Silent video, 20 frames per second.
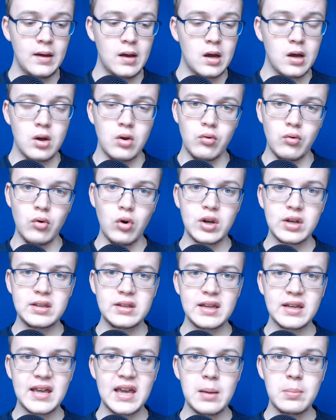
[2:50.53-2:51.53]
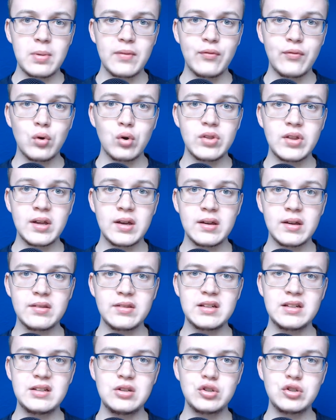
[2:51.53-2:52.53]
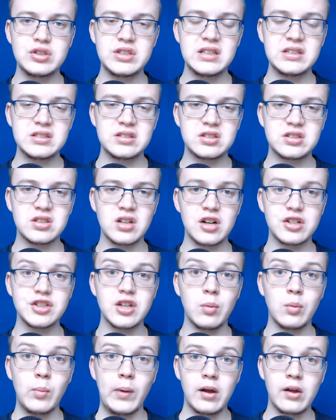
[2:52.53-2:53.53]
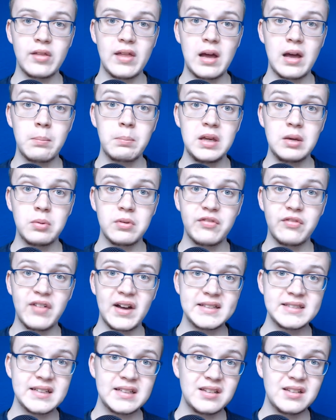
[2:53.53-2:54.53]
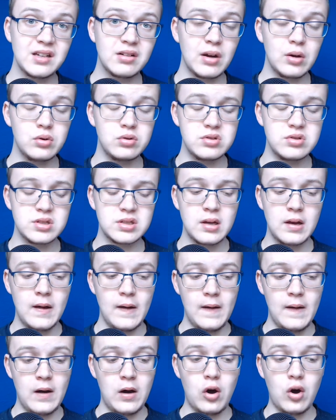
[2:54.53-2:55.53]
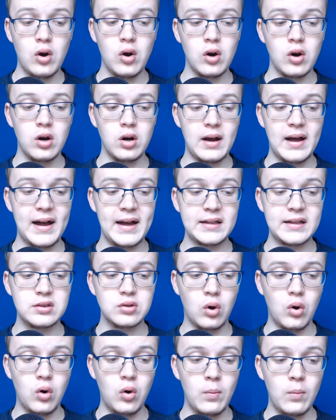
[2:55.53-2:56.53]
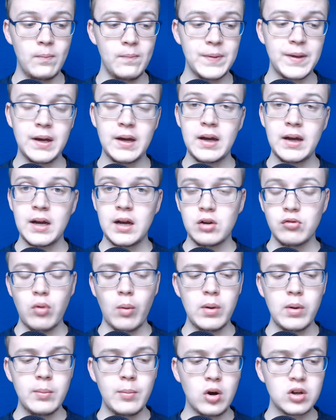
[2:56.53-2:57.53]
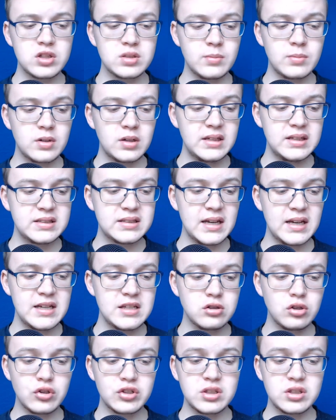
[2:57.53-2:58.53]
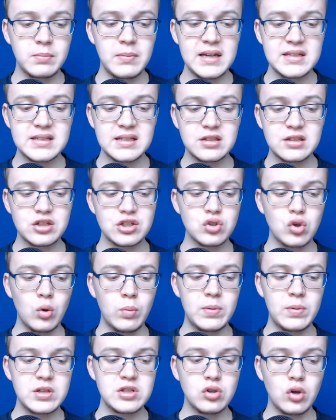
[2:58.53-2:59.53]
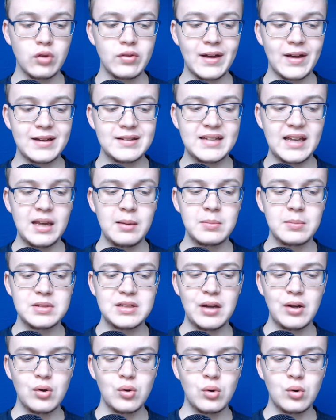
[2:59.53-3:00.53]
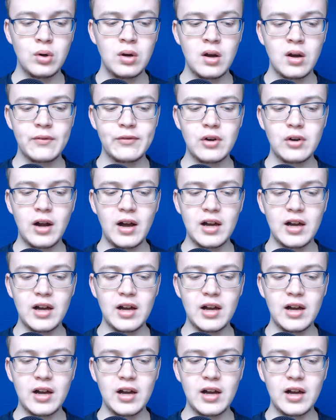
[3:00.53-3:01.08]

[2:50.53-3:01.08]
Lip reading: rocking the kit before the new season starts up, whether that be with fans in the grounds or at home. Robbie Mortimer, he says, looks amazing, just hope it's not that tight material for us